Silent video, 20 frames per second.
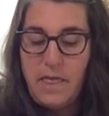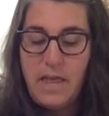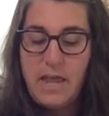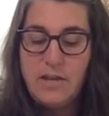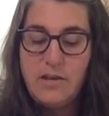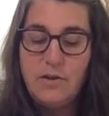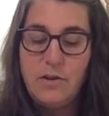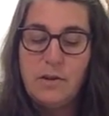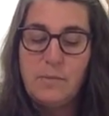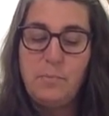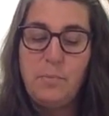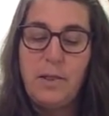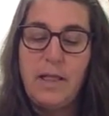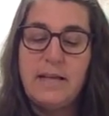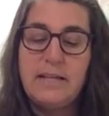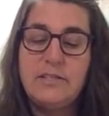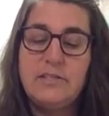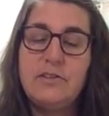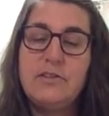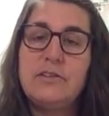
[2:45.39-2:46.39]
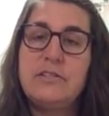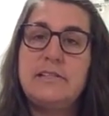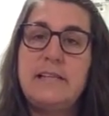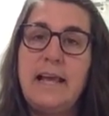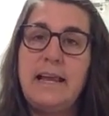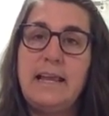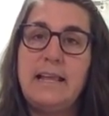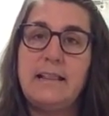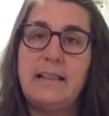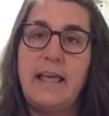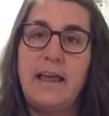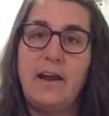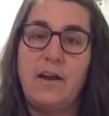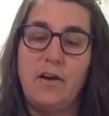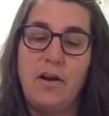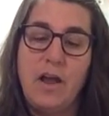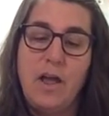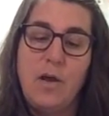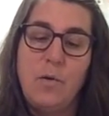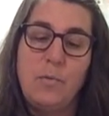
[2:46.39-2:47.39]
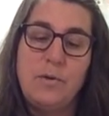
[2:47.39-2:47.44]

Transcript: then you can place your second layer,